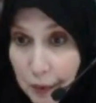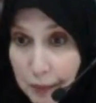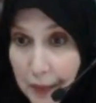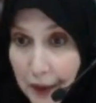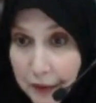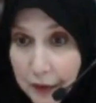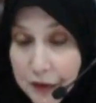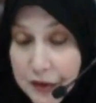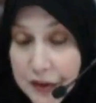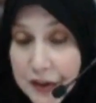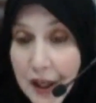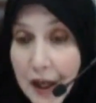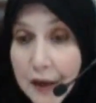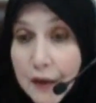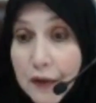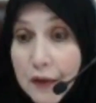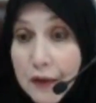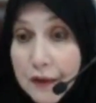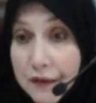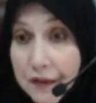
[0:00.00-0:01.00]
mother's
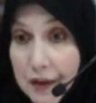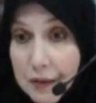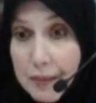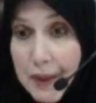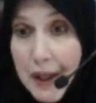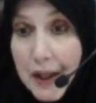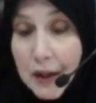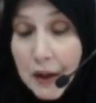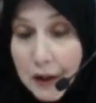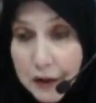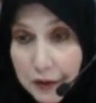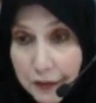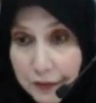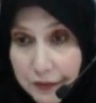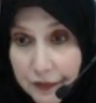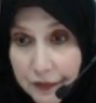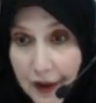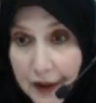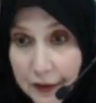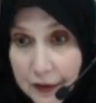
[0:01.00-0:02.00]
side or the female on
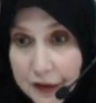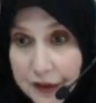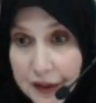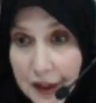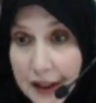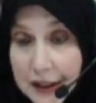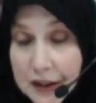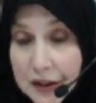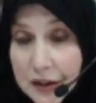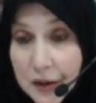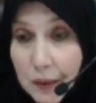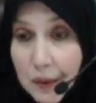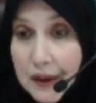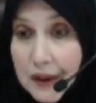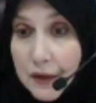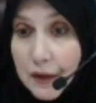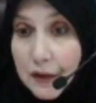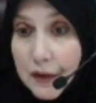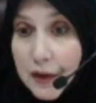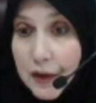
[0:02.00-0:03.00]
your father's side. So
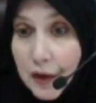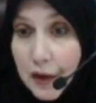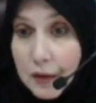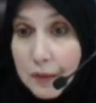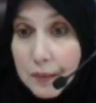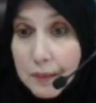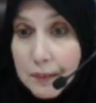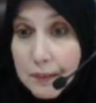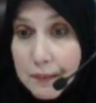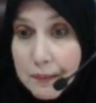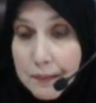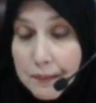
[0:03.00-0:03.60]
either your